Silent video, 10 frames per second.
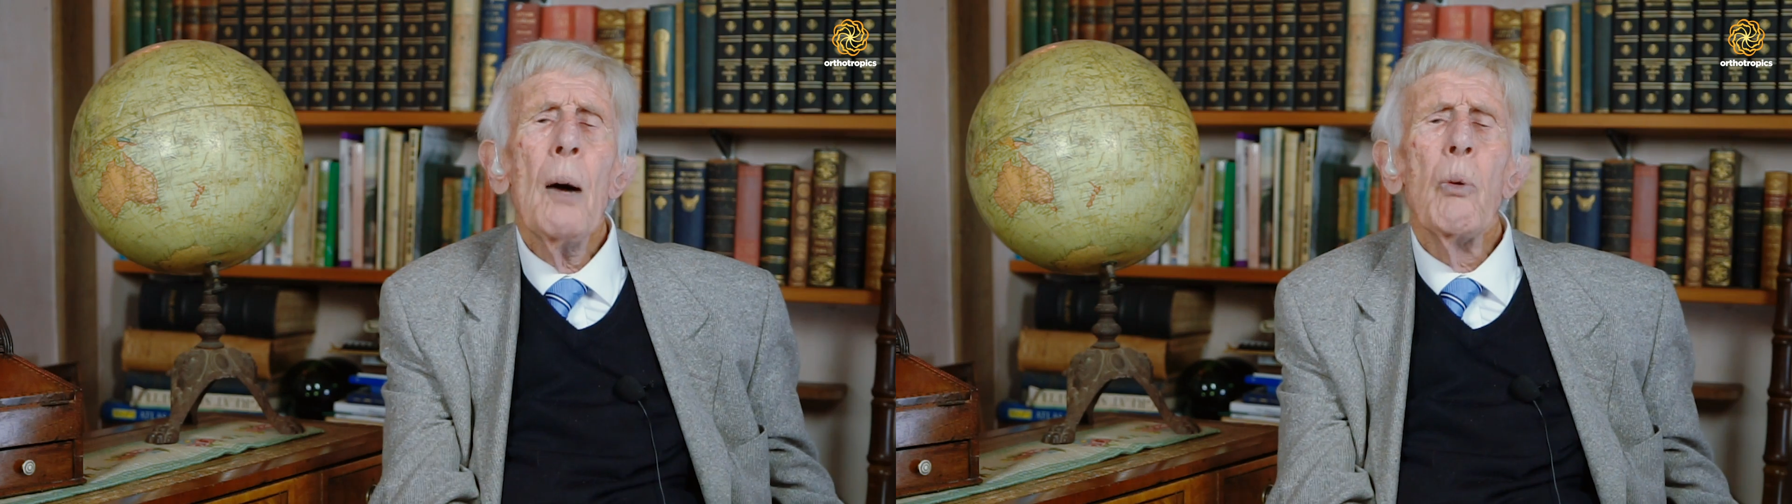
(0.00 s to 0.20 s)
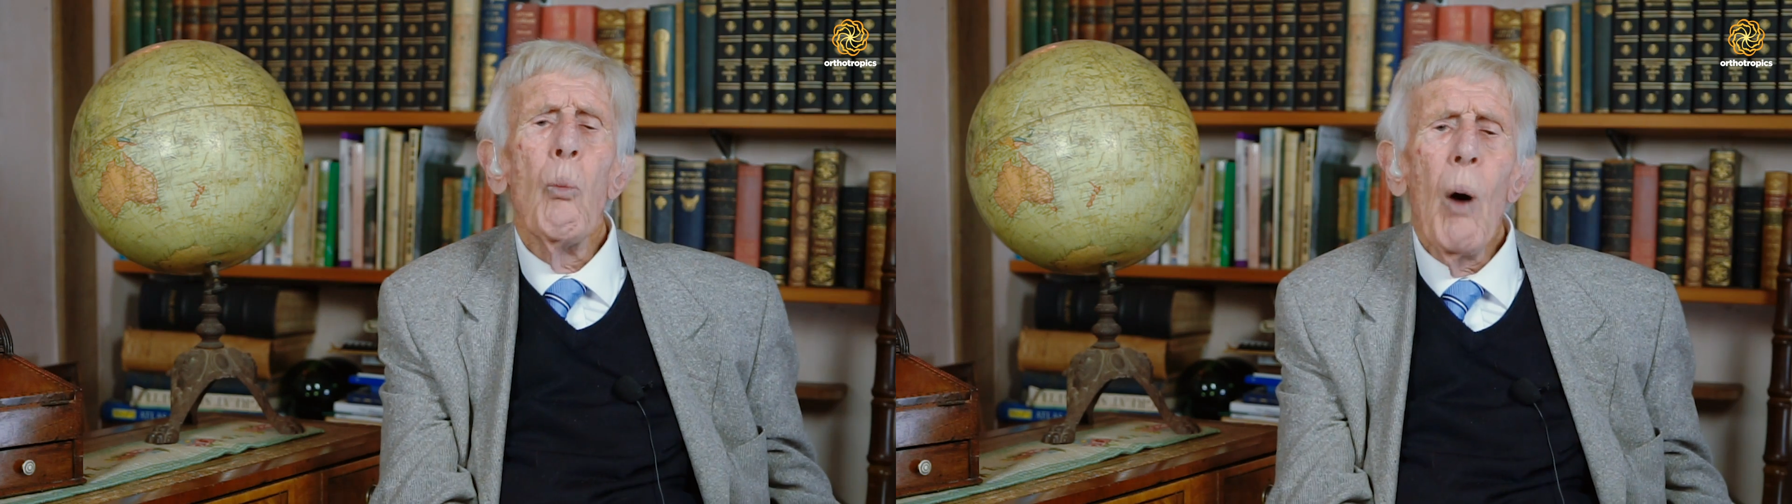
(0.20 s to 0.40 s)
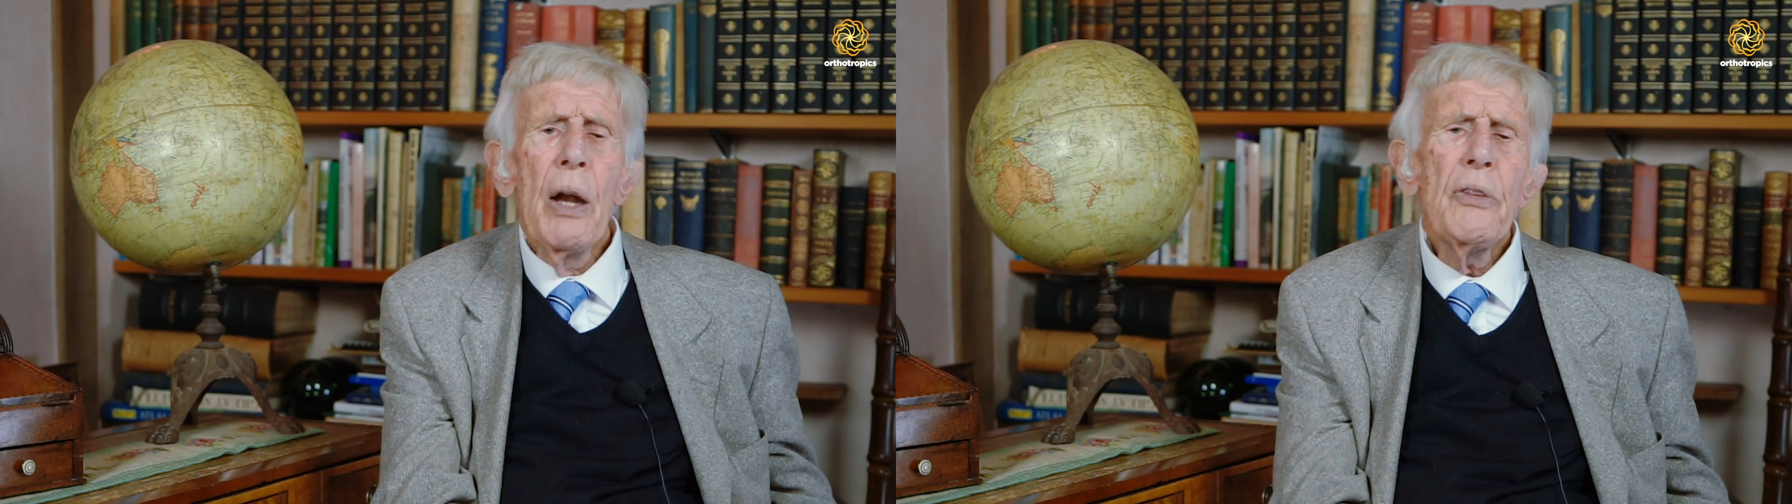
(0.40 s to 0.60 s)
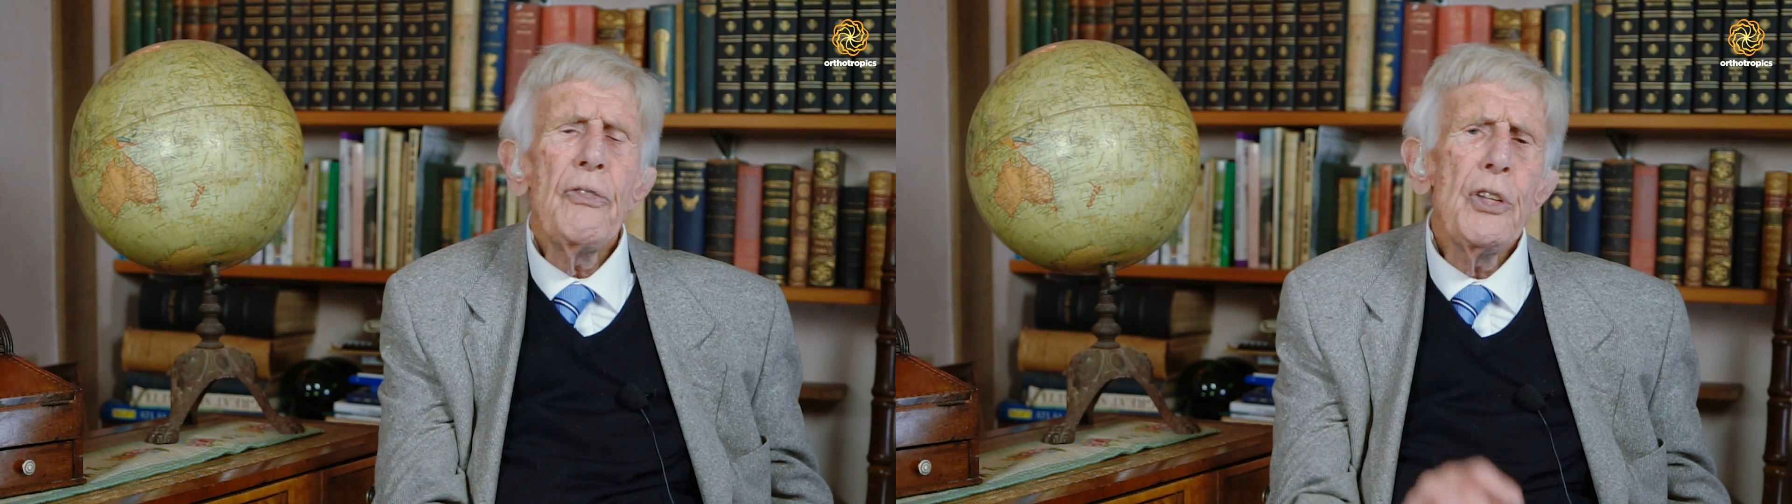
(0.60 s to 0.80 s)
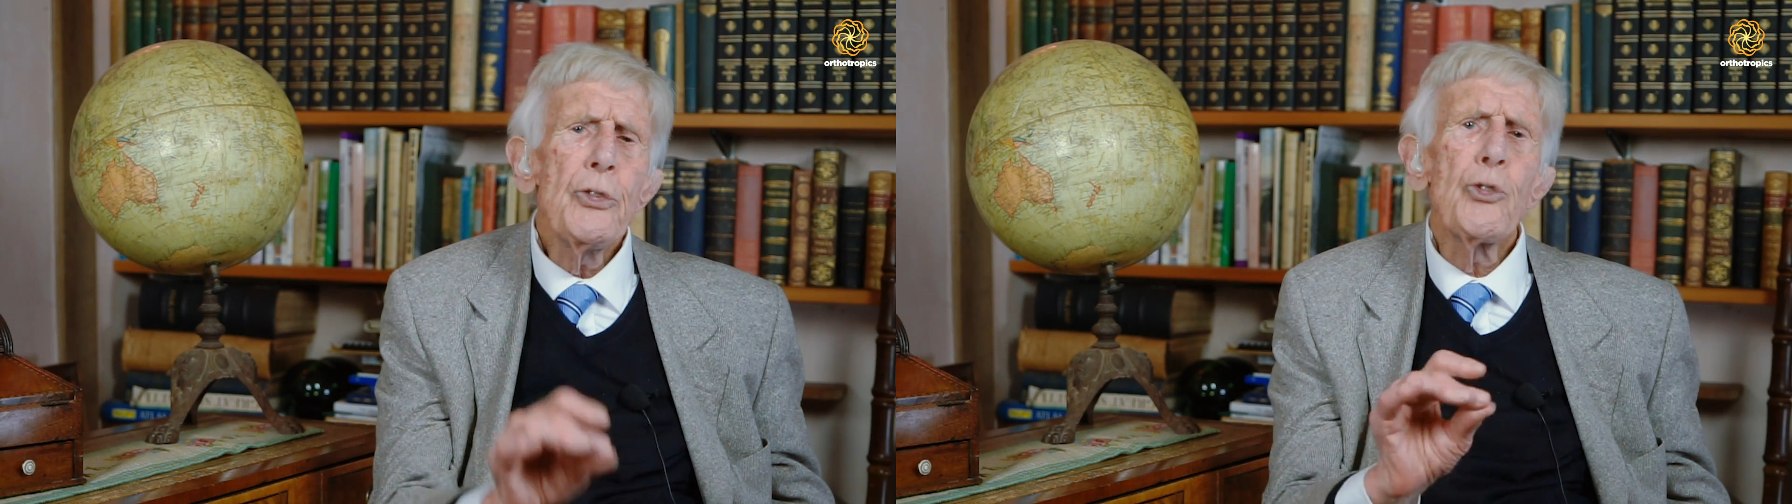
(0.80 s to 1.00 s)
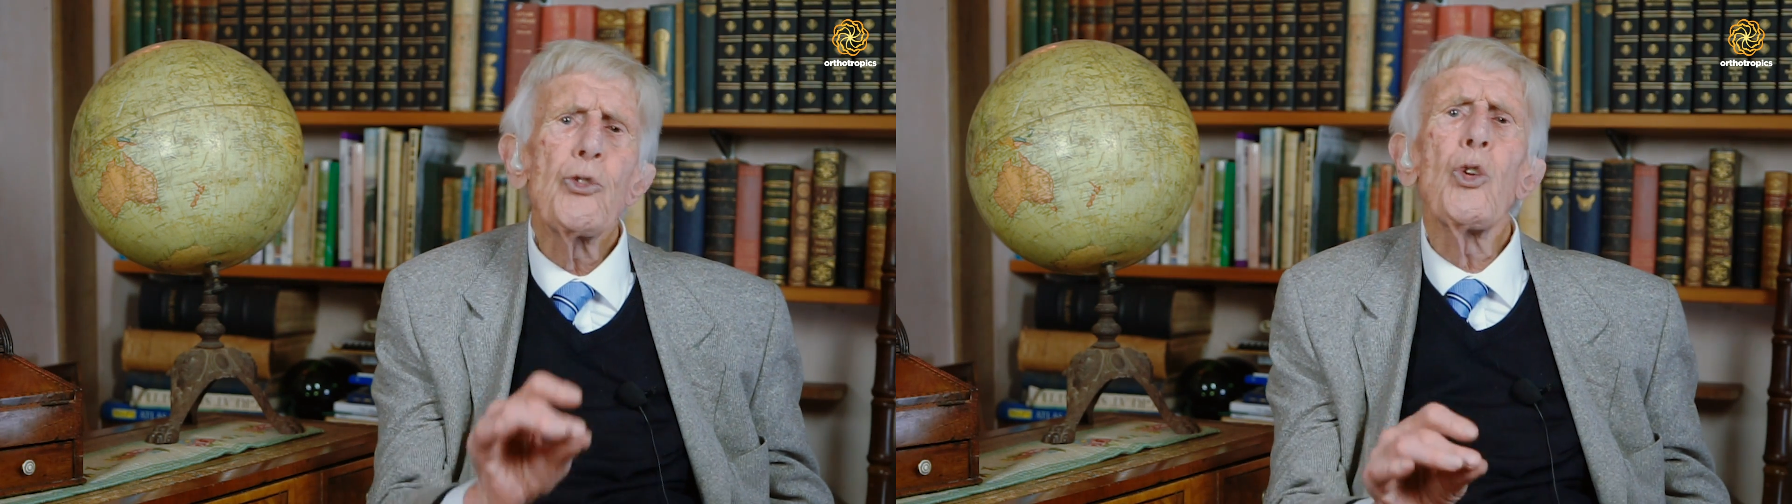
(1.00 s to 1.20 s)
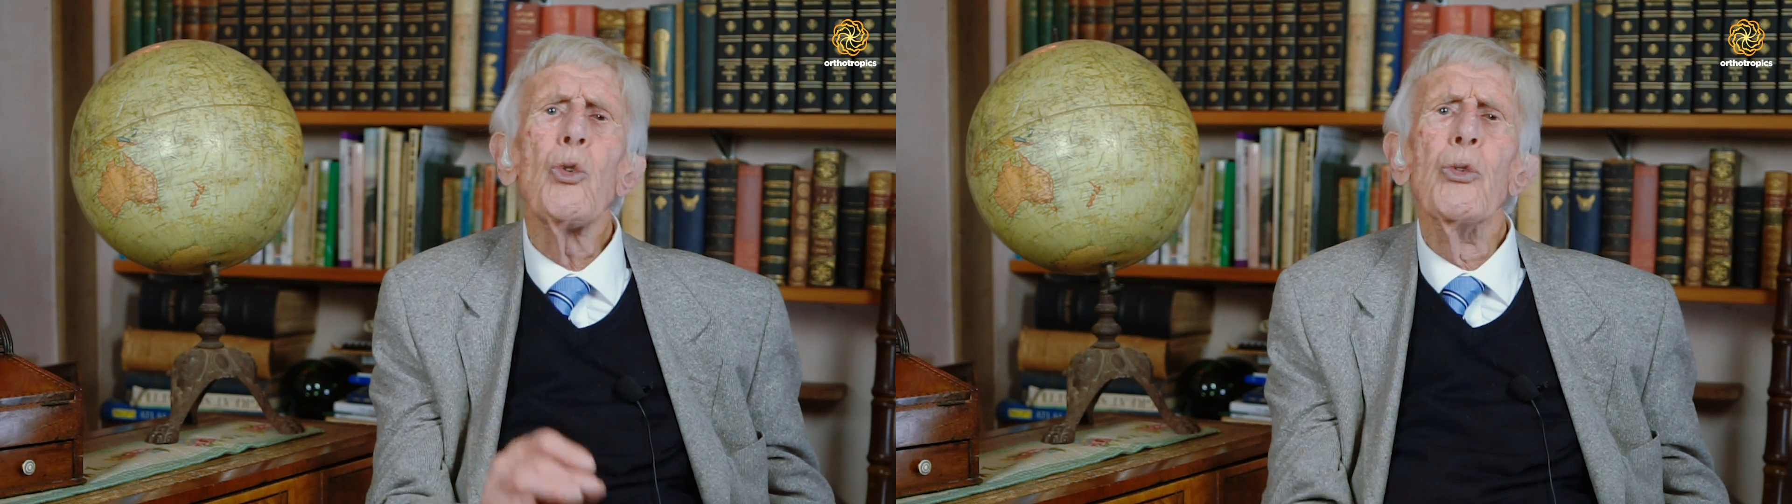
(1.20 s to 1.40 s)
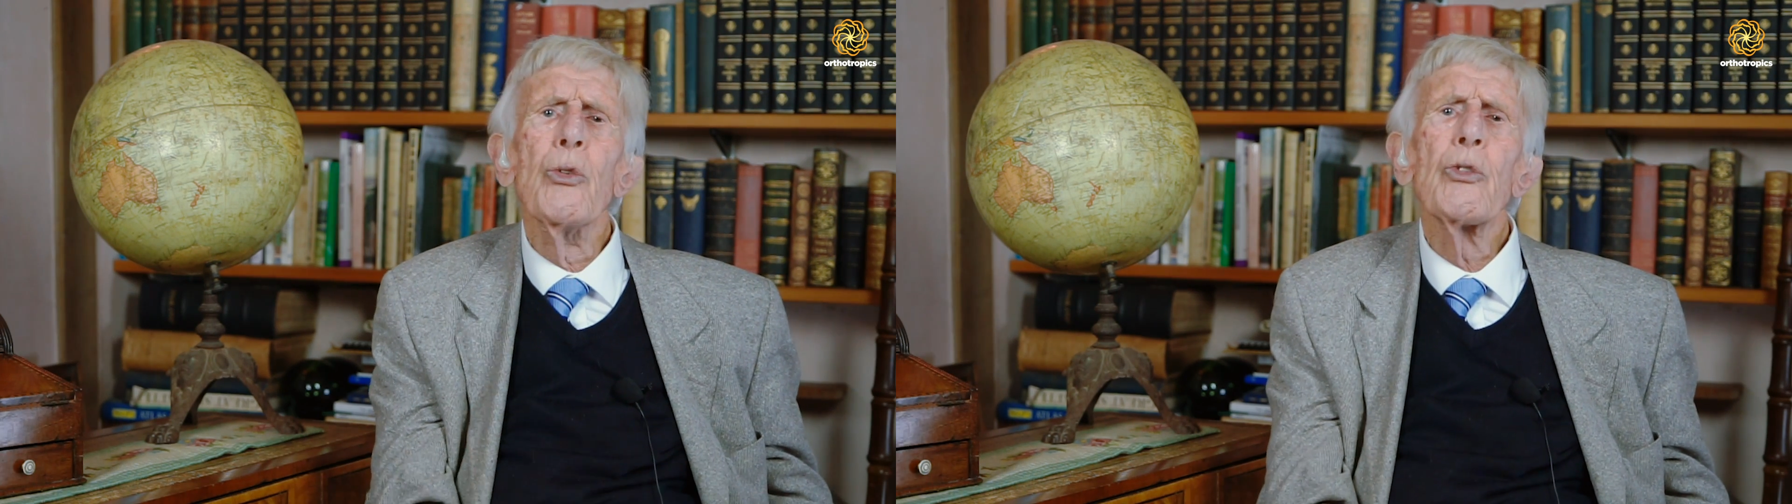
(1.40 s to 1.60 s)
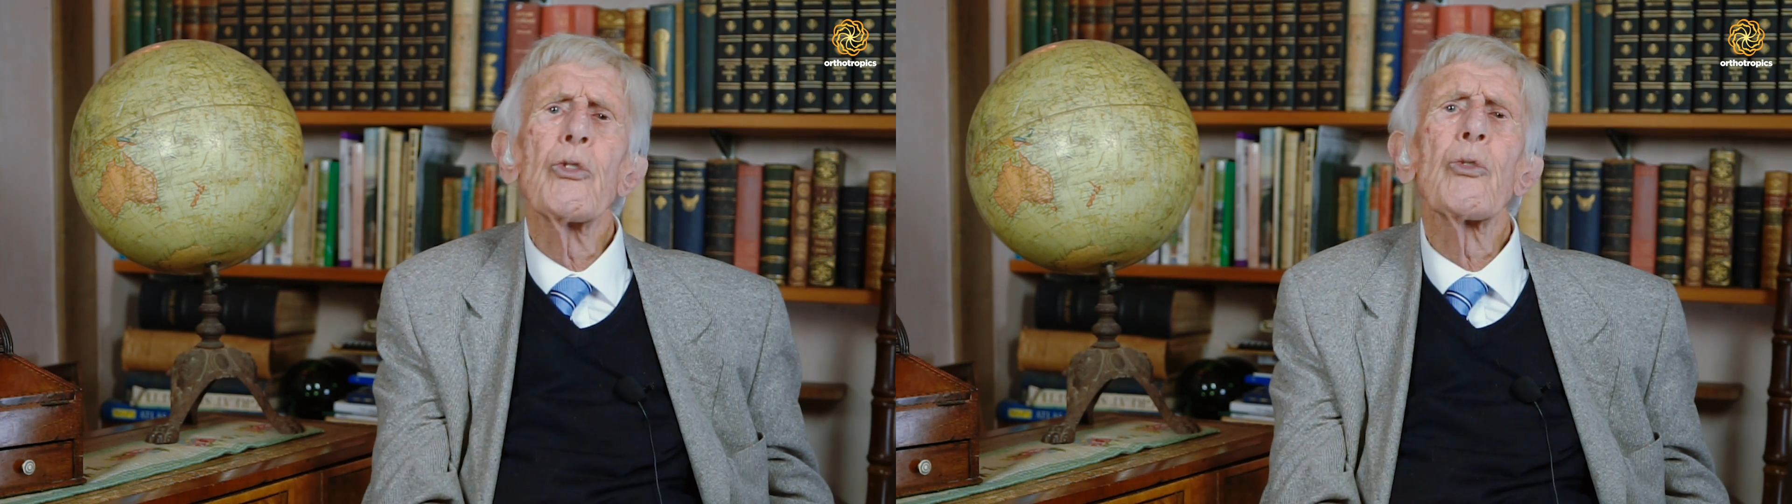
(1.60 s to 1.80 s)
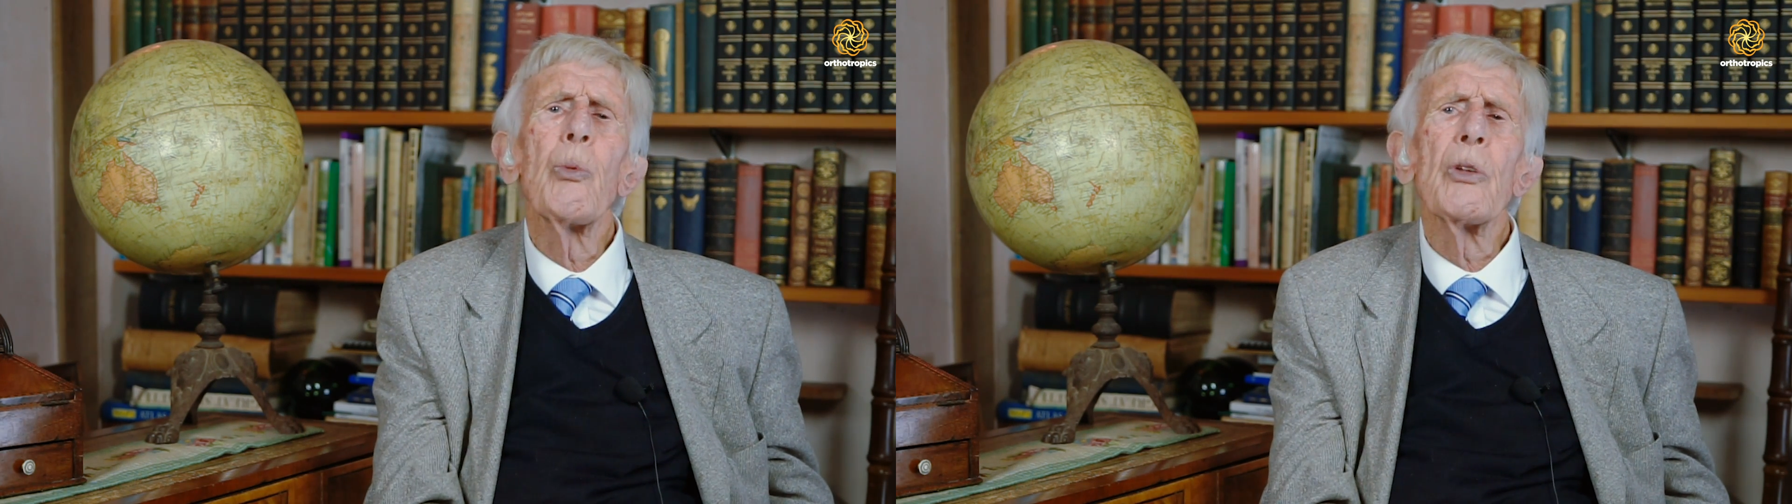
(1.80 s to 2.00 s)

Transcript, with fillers: But one of his students